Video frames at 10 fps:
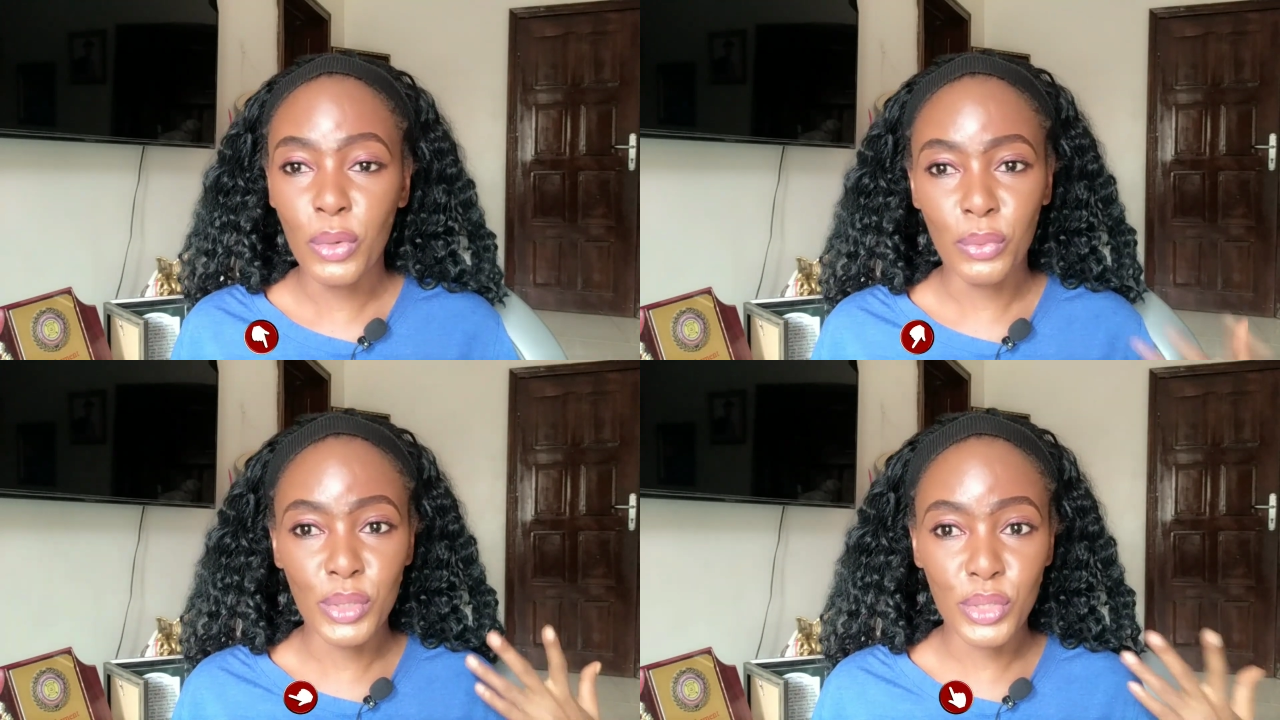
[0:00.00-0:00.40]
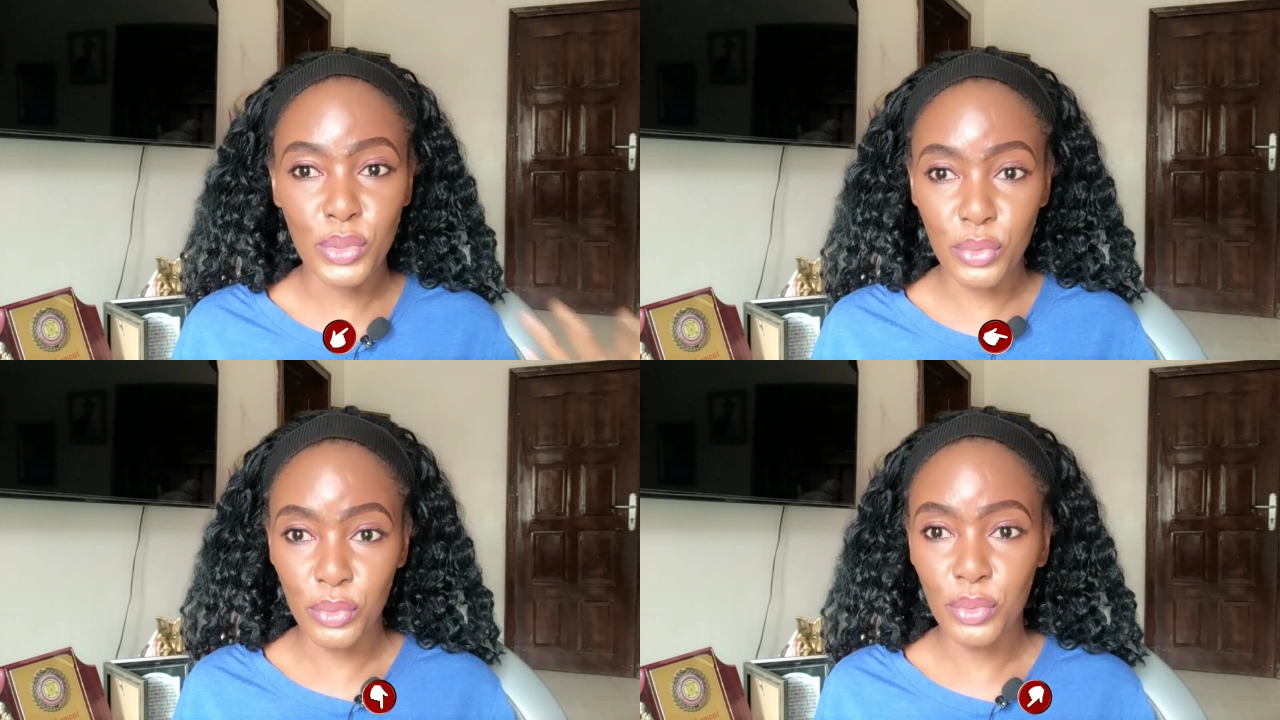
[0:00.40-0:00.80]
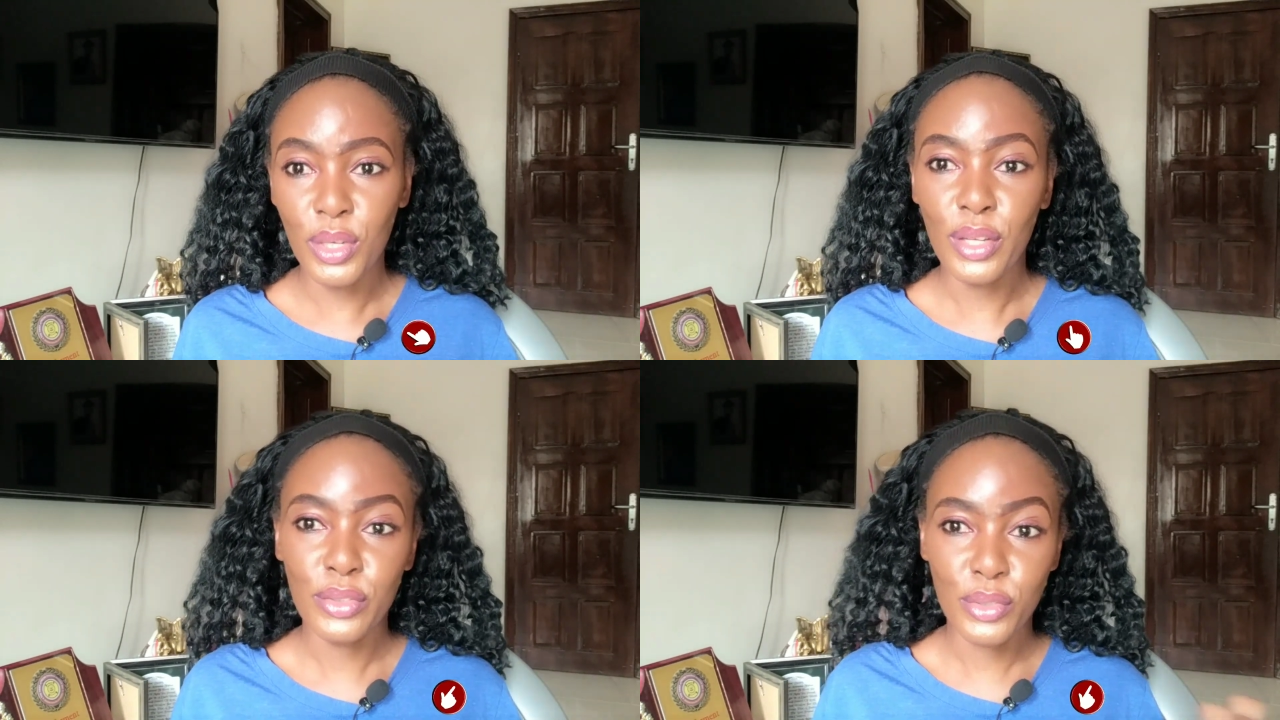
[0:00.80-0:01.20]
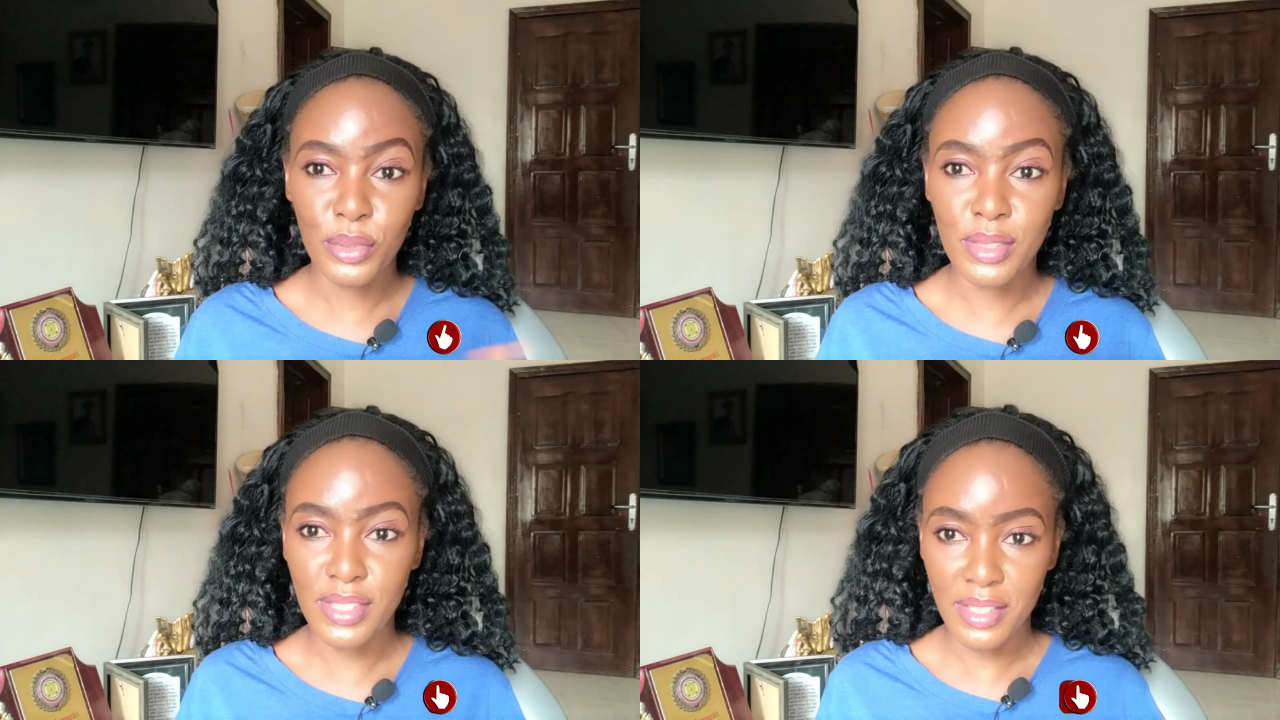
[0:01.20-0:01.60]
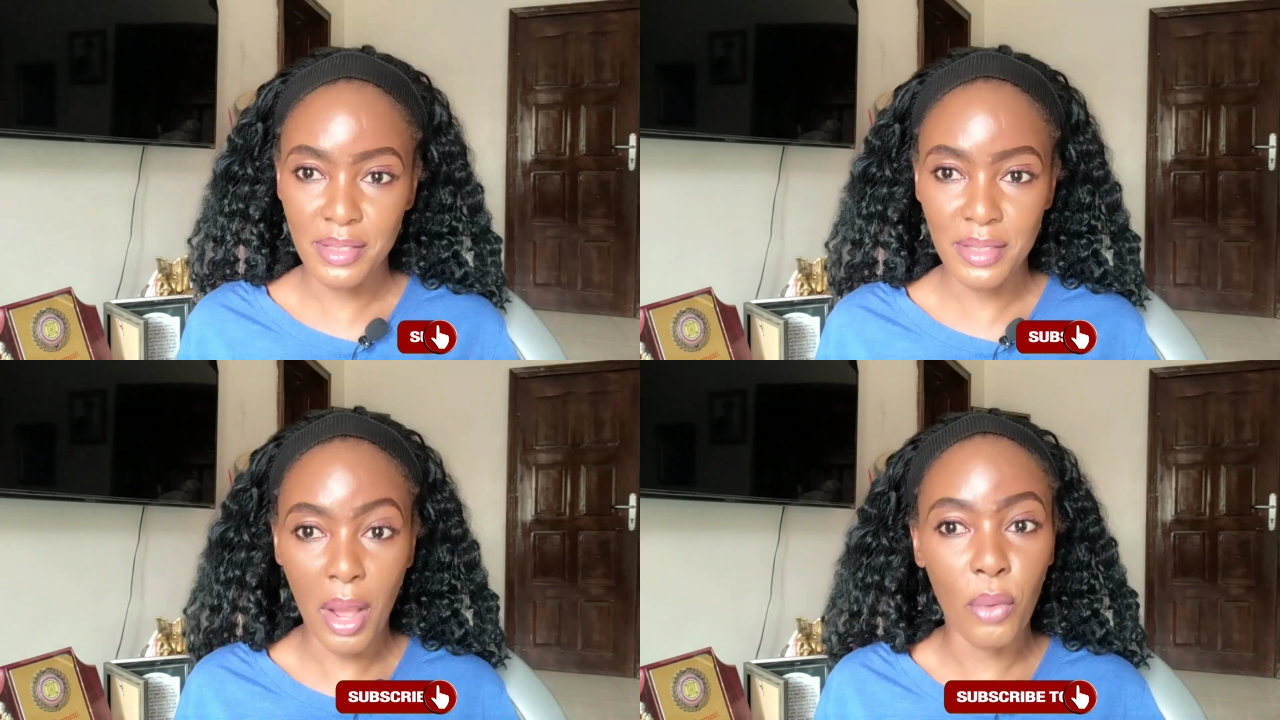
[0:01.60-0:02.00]
which school to
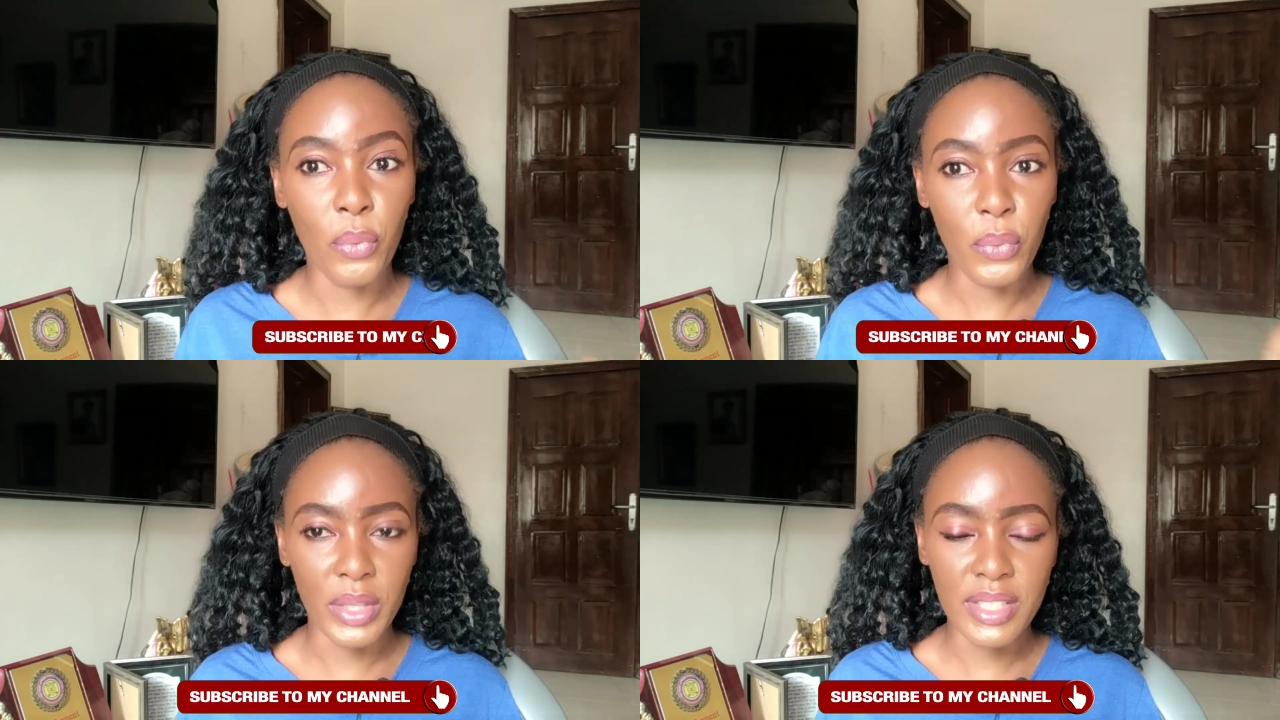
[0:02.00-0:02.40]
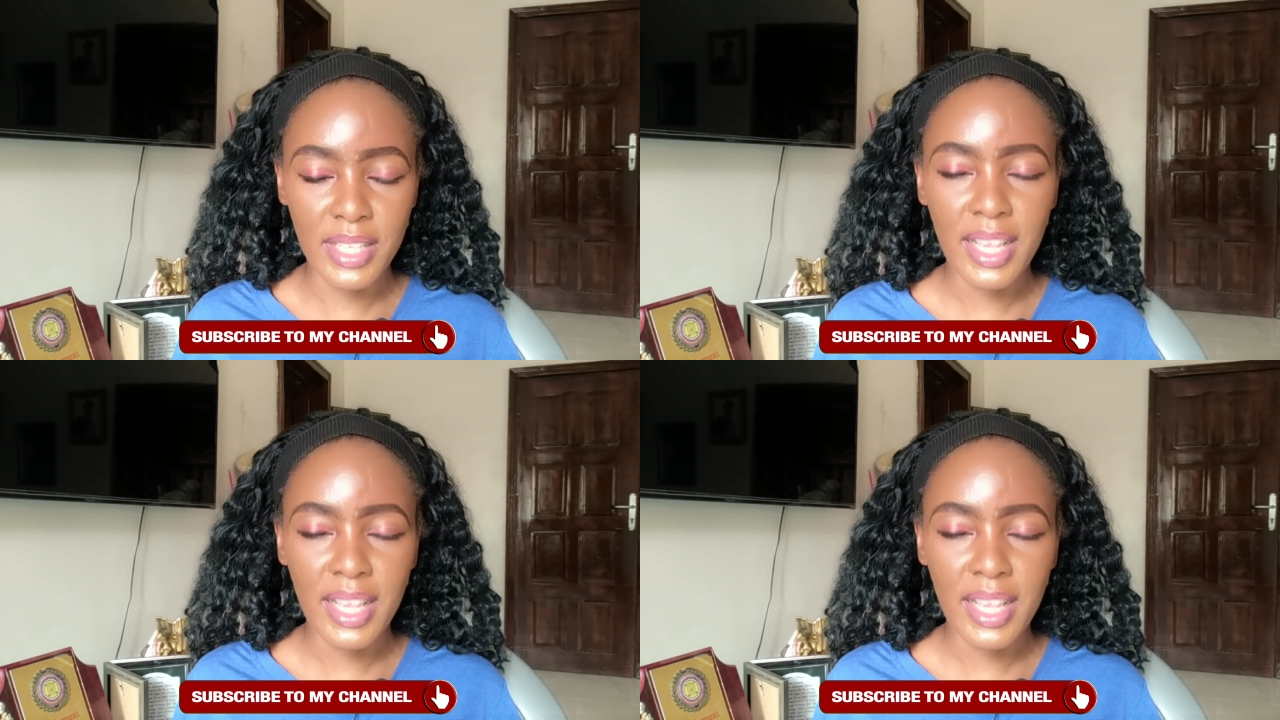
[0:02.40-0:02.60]
settle down with.